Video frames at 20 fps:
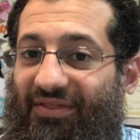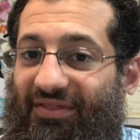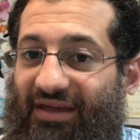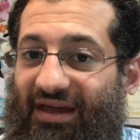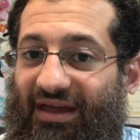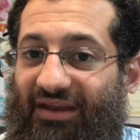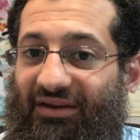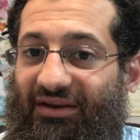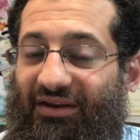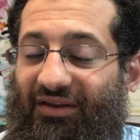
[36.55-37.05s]

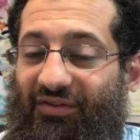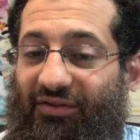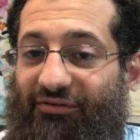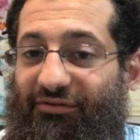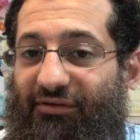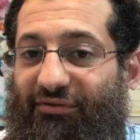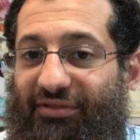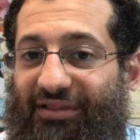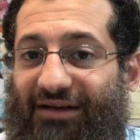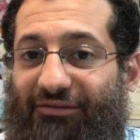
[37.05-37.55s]
then the
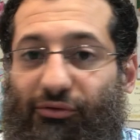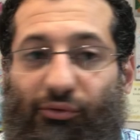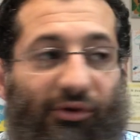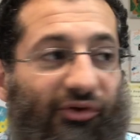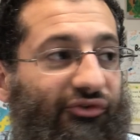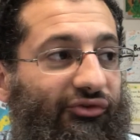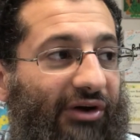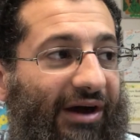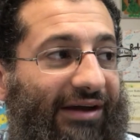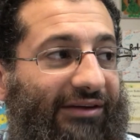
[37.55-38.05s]
5th level
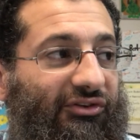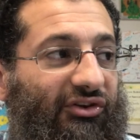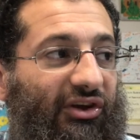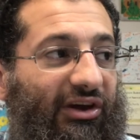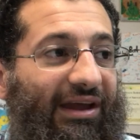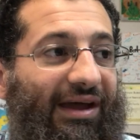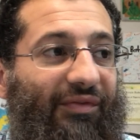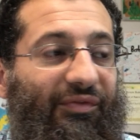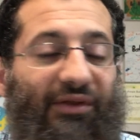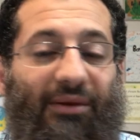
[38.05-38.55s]
was trying
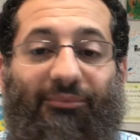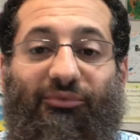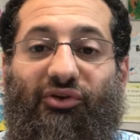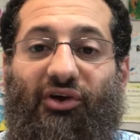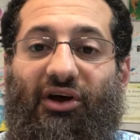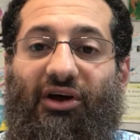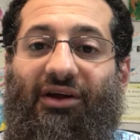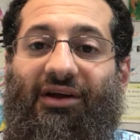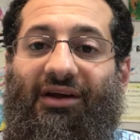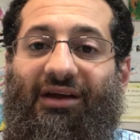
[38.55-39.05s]
to get them
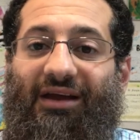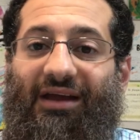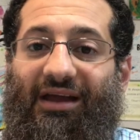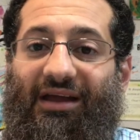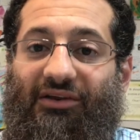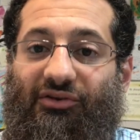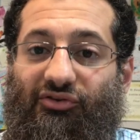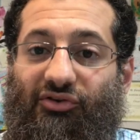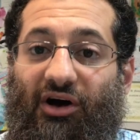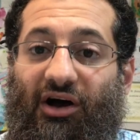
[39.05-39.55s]
to
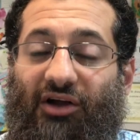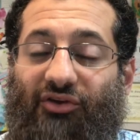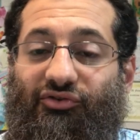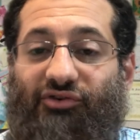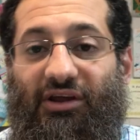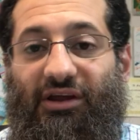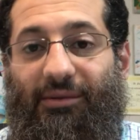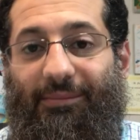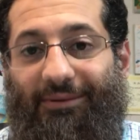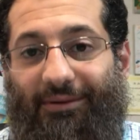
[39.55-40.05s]
indulge
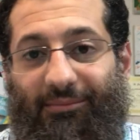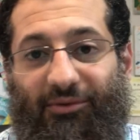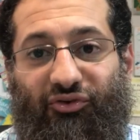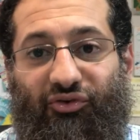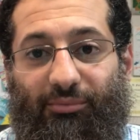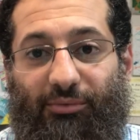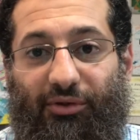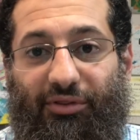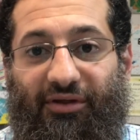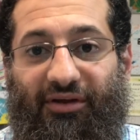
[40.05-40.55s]
in
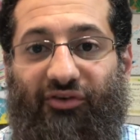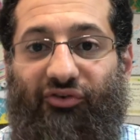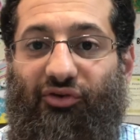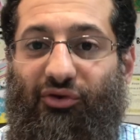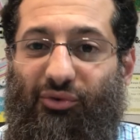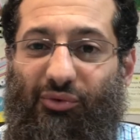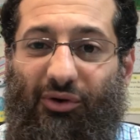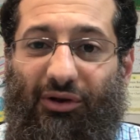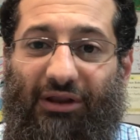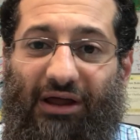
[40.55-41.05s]
permissible things,
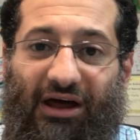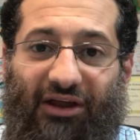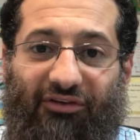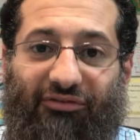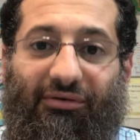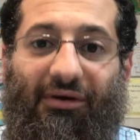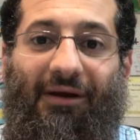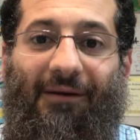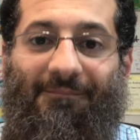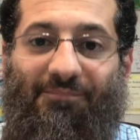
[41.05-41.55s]
to do a lot
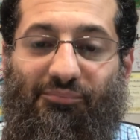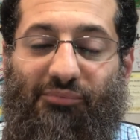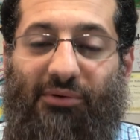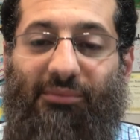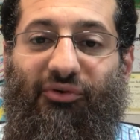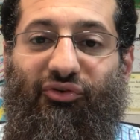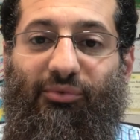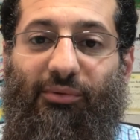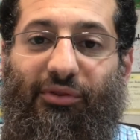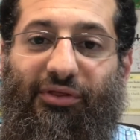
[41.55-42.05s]
of
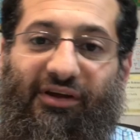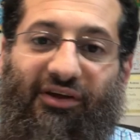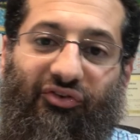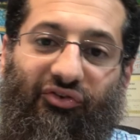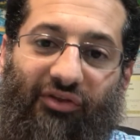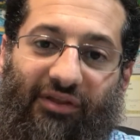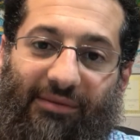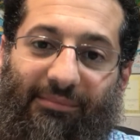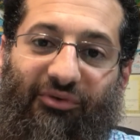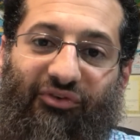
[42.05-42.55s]
permissible
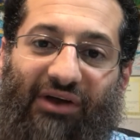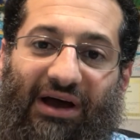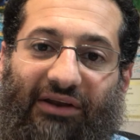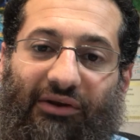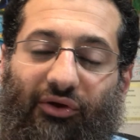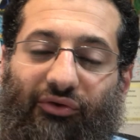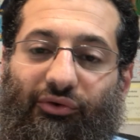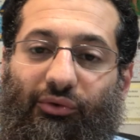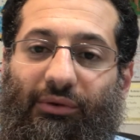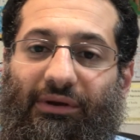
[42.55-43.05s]
things so they miss
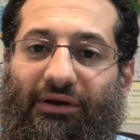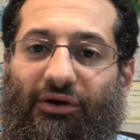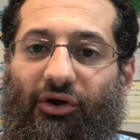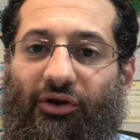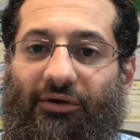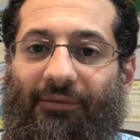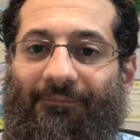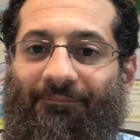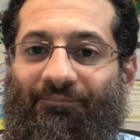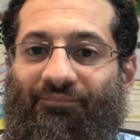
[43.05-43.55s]
out on doing
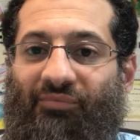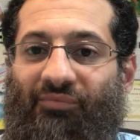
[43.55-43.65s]
good.